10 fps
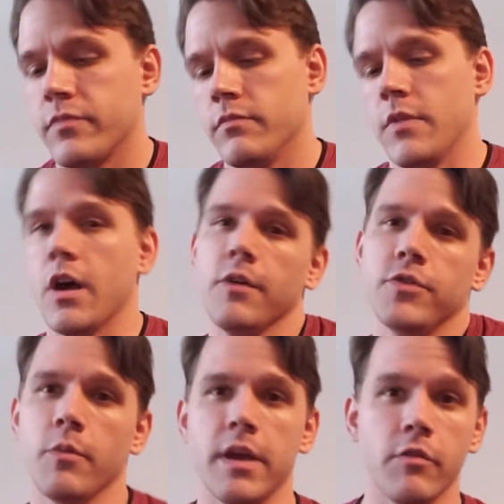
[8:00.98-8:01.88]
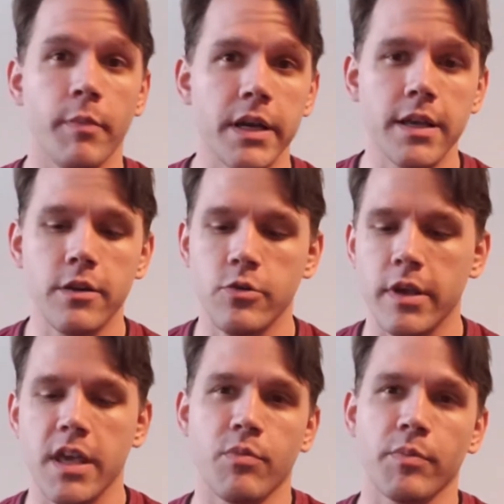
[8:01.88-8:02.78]
Now, if you're made of money and you can
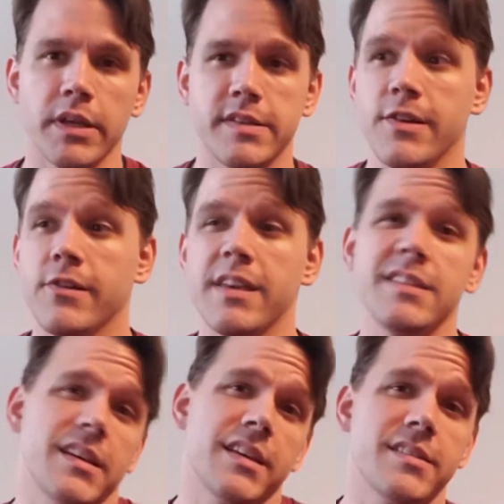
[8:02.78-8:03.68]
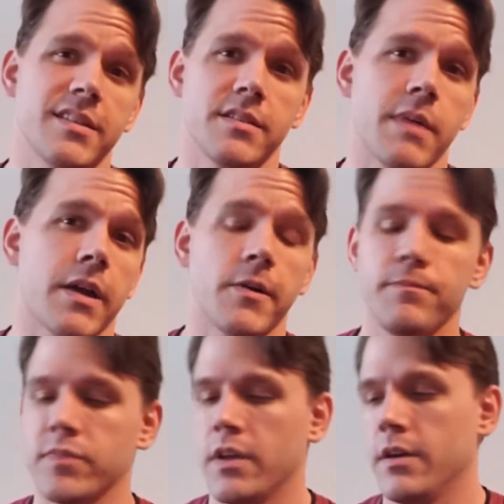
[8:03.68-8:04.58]
keep replacing your gis, I guess it doesn't matter.
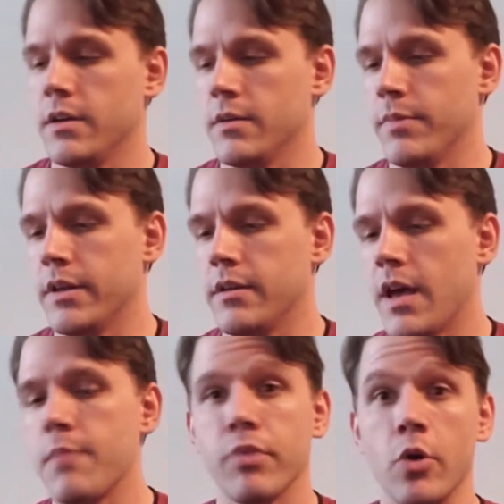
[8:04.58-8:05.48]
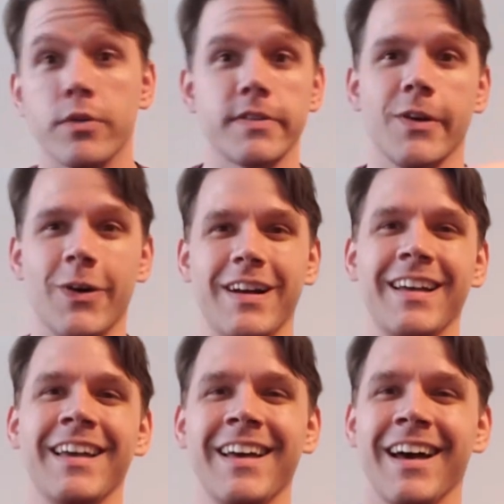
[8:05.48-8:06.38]
But I'm broke, so
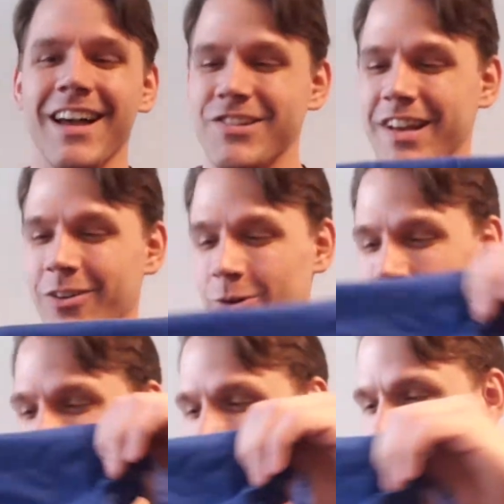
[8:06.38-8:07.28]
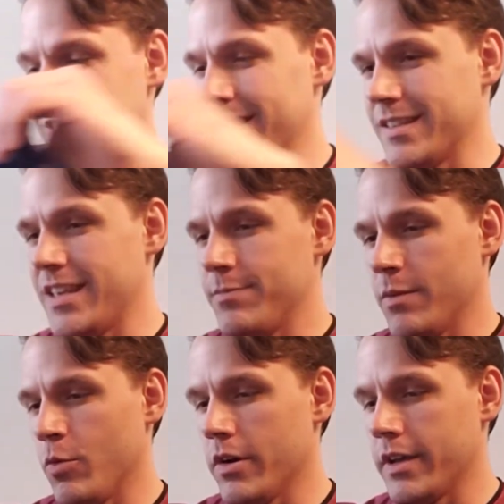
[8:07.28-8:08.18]
I try to hold on to these things and keep
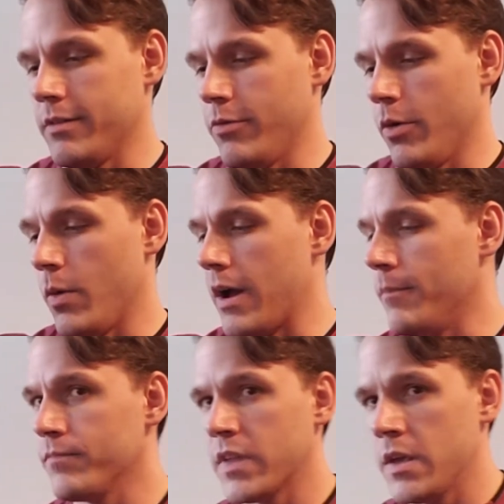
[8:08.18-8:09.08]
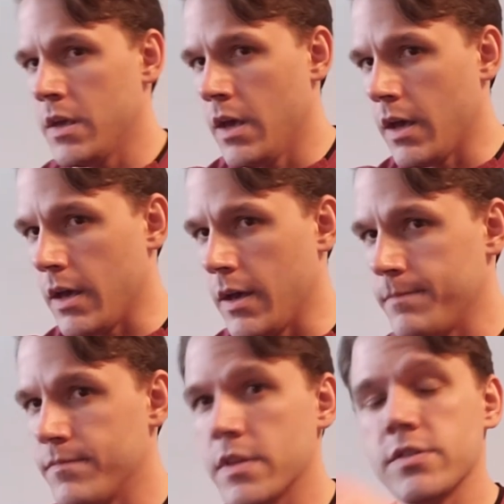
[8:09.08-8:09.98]
them working for a while.
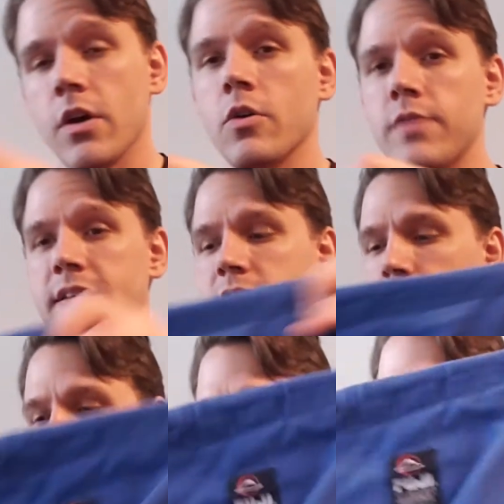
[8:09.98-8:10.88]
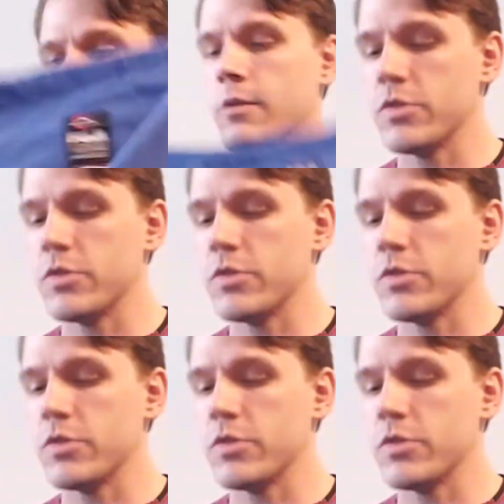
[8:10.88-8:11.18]
So that's the basic thing.